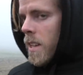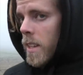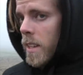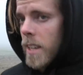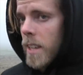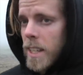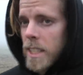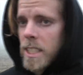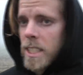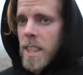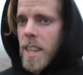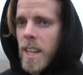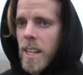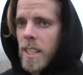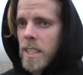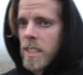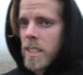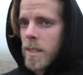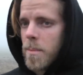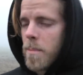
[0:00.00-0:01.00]
yes, then
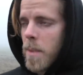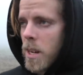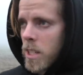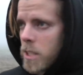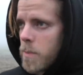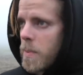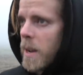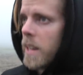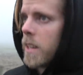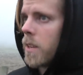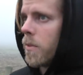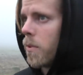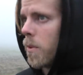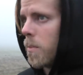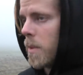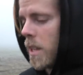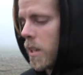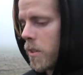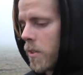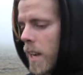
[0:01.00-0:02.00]
it's much better
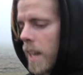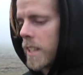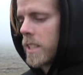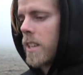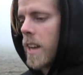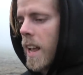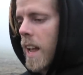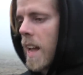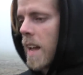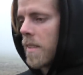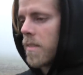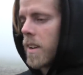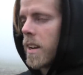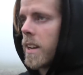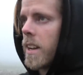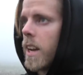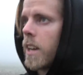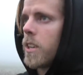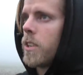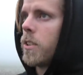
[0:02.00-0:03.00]
for me to actually have
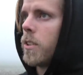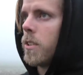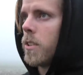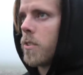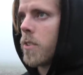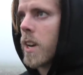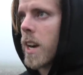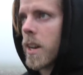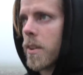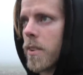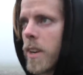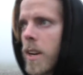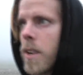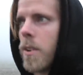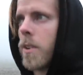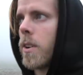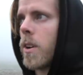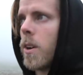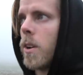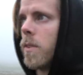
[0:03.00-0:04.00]
a good track
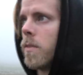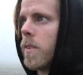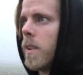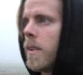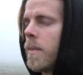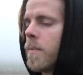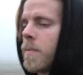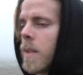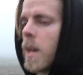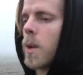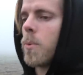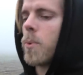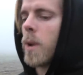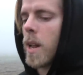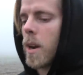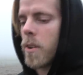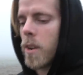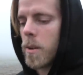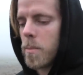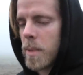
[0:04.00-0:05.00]
record of a
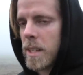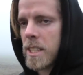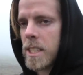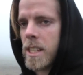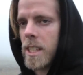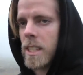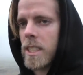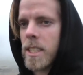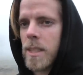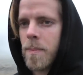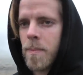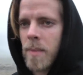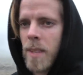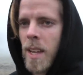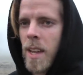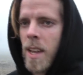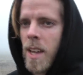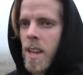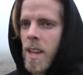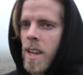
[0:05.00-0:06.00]
well-run business
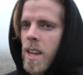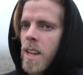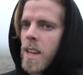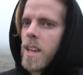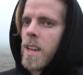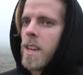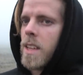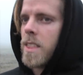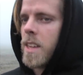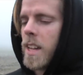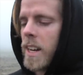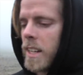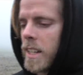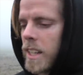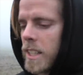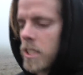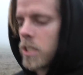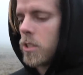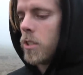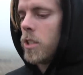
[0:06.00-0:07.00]
than
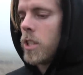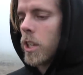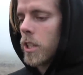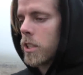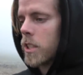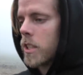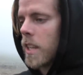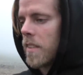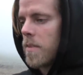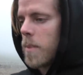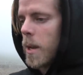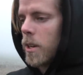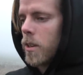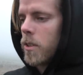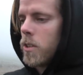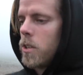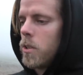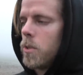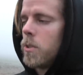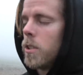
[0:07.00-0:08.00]
it is to just have been
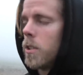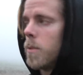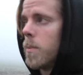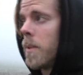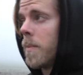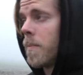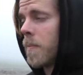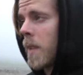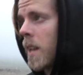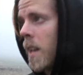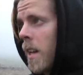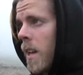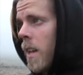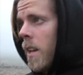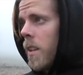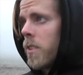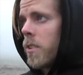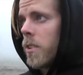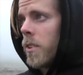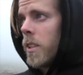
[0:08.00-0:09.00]
on YouTube.
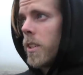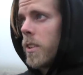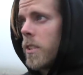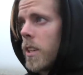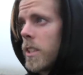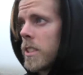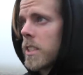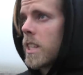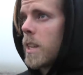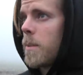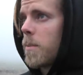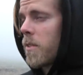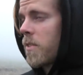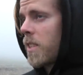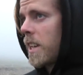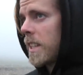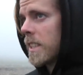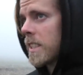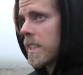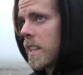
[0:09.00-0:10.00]
So in the grand scheme of
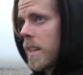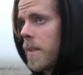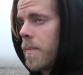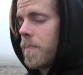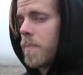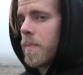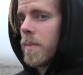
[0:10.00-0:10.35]
things,